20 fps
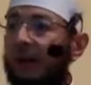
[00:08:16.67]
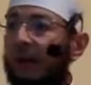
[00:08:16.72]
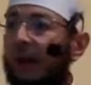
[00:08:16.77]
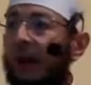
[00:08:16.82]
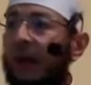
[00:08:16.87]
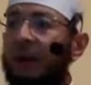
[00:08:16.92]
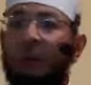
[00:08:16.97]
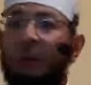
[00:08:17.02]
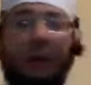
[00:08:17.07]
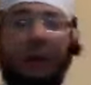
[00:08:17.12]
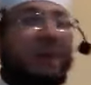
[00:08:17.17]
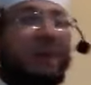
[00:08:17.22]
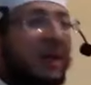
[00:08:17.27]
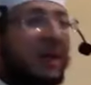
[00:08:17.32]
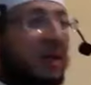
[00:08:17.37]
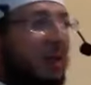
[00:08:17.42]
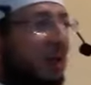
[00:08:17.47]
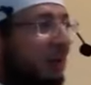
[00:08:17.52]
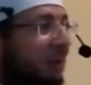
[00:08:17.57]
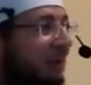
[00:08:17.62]
And we
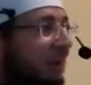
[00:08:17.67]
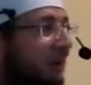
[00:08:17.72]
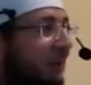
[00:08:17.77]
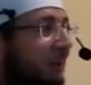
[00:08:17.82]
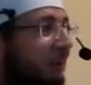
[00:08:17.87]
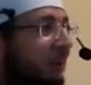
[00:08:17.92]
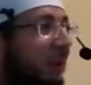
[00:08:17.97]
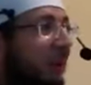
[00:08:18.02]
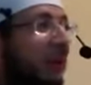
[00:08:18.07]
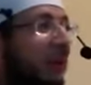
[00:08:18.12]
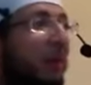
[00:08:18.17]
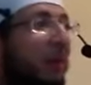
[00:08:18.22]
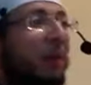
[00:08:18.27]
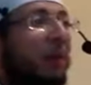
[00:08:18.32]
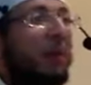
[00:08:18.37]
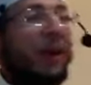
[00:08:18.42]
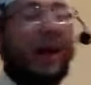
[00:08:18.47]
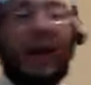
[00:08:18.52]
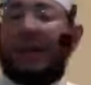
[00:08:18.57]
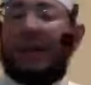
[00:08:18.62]
mentioned
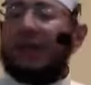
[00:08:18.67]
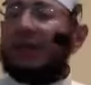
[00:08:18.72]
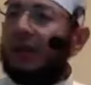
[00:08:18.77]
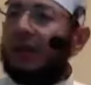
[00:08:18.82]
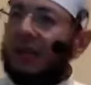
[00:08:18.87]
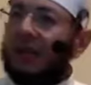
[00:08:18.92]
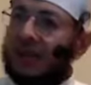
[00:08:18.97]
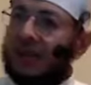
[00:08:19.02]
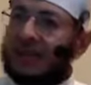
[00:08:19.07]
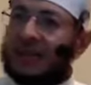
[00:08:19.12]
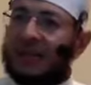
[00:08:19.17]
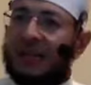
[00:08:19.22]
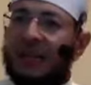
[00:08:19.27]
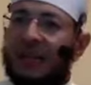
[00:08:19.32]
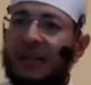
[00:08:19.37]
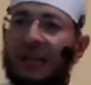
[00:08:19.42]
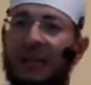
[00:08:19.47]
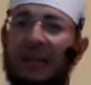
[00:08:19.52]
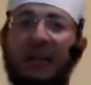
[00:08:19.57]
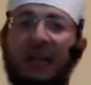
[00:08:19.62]
the answer is
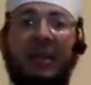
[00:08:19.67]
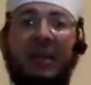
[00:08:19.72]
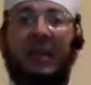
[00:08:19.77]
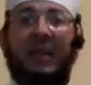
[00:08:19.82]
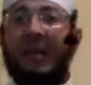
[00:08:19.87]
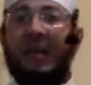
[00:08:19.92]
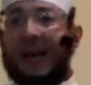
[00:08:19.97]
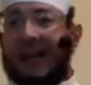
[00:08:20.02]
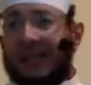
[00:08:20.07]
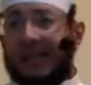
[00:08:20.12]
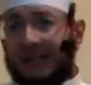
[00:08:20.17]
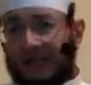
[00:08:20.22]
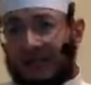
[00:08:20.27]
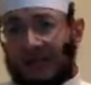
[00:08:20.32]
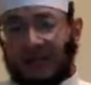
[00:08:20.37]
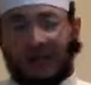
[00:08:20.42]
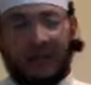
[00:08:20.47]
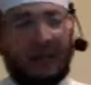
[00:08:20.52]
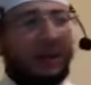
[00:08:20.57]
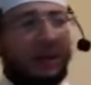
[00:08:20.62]

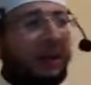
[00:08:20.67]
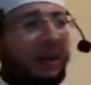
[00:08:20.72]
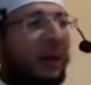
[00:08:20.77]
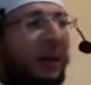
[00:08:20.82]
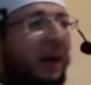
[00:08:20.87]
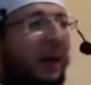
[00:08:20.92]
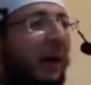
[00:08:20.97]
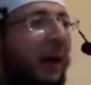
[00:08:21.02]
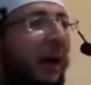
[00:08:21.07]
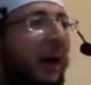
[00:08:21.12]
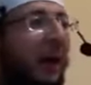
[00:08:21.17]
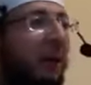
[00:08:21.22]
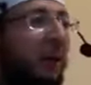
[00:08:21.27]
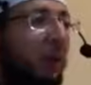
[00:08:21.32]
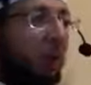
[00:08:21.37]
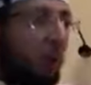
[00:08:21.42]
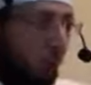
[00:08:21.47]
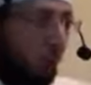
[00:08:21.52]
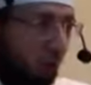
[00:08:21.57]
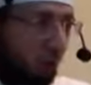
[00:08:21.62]
yes
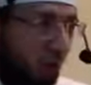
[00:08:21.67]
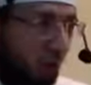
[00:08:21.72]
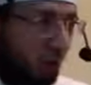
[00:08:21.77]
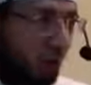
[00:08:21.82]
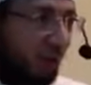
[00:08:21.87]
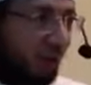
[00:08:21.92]
and no.